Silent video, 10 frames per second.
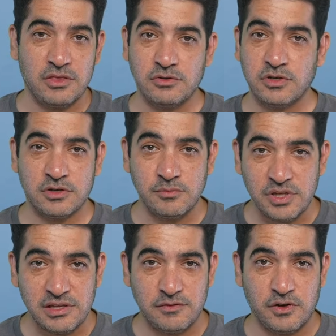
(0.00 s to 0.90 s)
those are
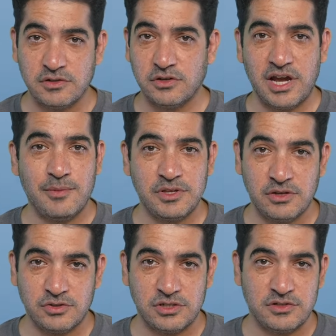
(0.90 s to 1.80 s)
completely false. Our app
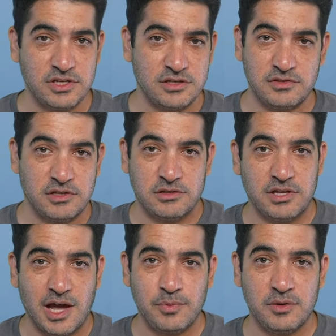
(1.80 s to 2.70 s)
intelligence is the
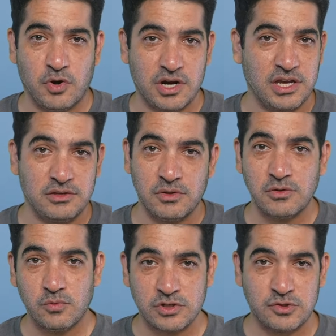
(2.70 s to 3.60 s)
top of the market.
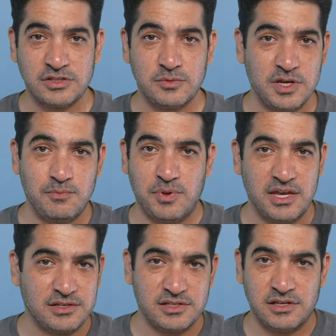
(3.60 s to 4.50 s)
We're trusted by
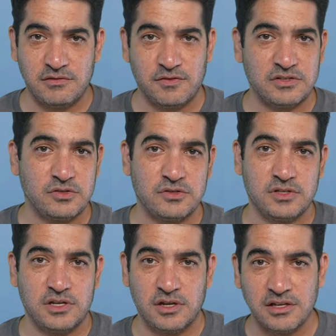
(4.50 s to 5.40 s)
banks and investors
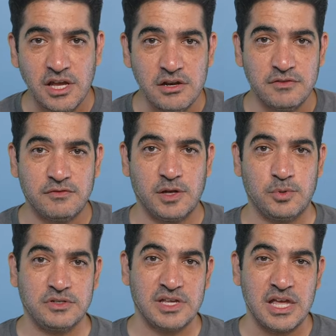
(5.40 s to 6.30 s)
and a ton of
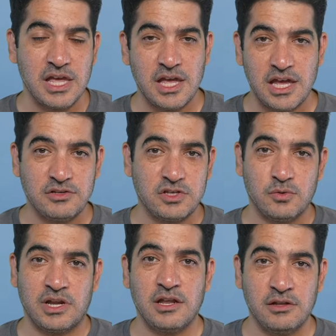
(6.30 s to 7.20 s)
developers. And so
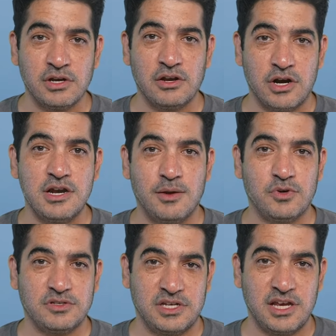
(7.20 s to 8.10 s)
when I look at our
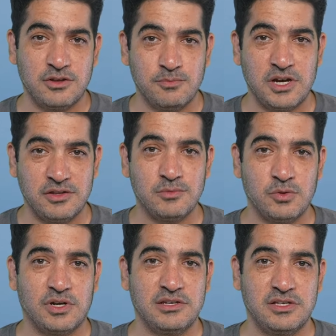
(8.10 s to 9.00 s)
numbers and I compare them to
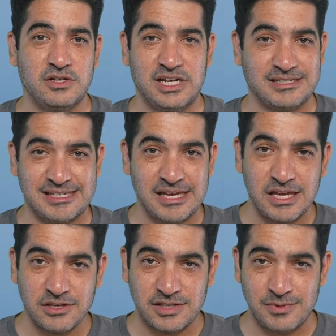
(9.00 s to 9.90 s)
what I see on X,
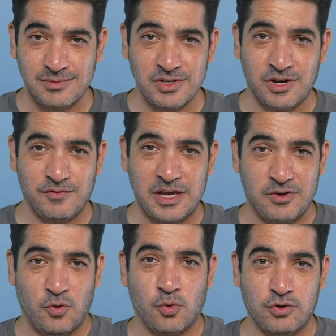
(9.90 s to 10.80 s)
sometimes they're off by an
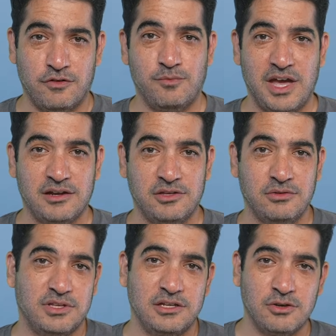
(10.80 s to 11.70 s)
order of magnitude.
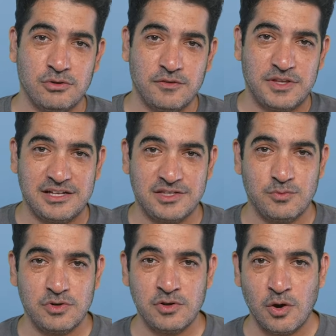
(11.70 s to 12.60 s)
And I don't know if that's
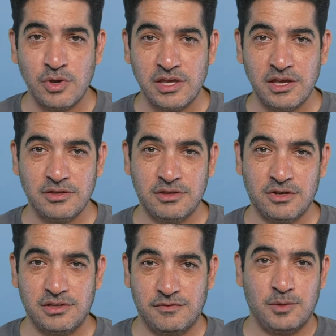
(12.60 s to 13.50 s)
someone going into their
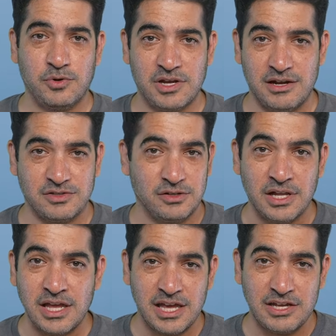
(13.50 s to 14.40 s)
developer console
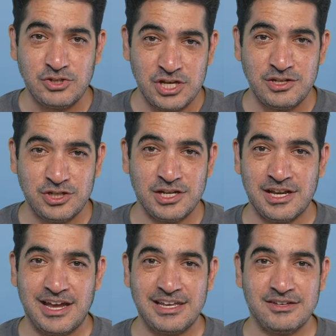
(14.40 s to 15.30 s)
and changing and
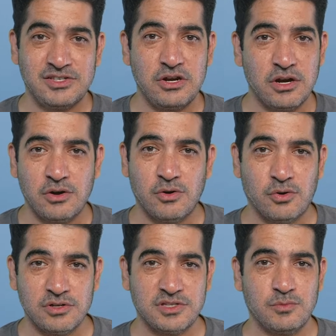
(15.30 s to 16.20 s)
adding a zero,
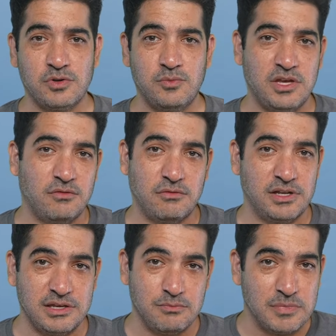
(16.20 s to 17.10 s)
or someone being
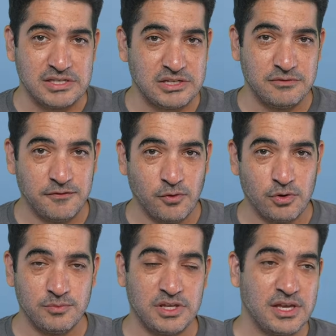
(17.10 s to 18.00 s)
really
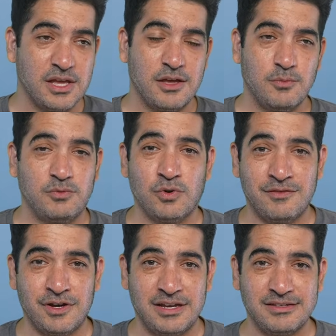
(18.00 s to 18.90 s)
misinformed. But whatever
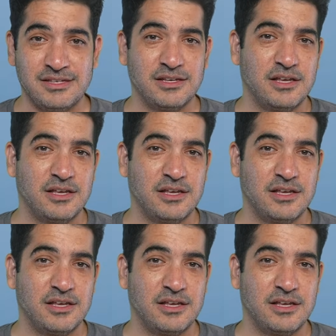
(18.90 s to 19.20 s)
it is,